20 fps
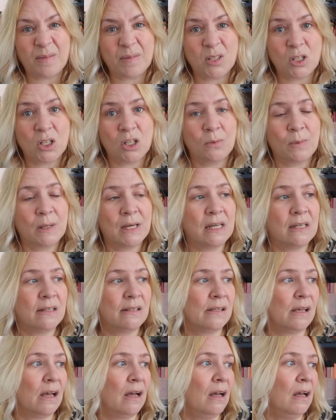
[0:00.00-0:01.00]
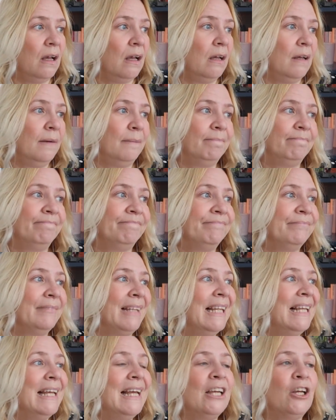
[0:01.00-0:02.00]
them to do is, uh,
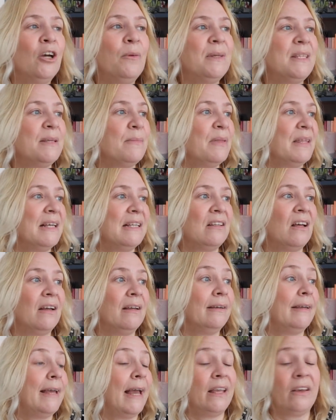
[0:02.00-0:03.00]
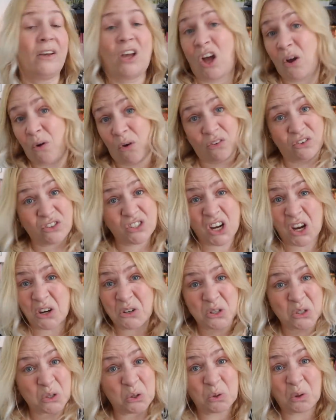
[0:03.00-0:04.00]
could be simple things like get your coat on to go
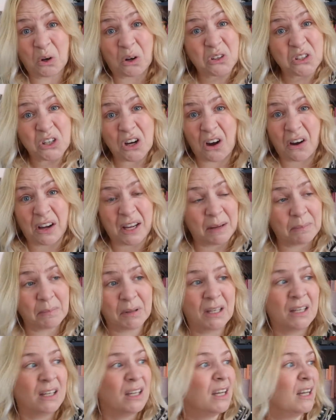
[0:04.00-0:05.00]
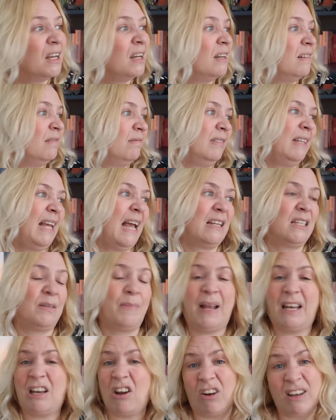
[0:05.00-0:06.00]
to school on time, get to
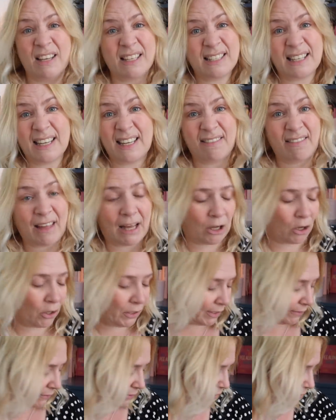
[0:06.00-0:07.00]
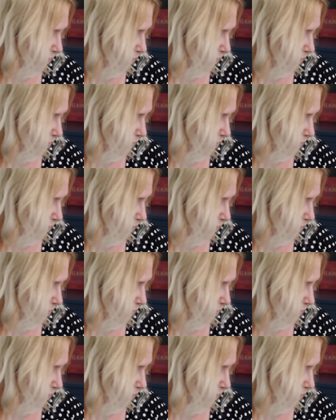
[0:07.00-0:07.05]
bed nicely, that kind of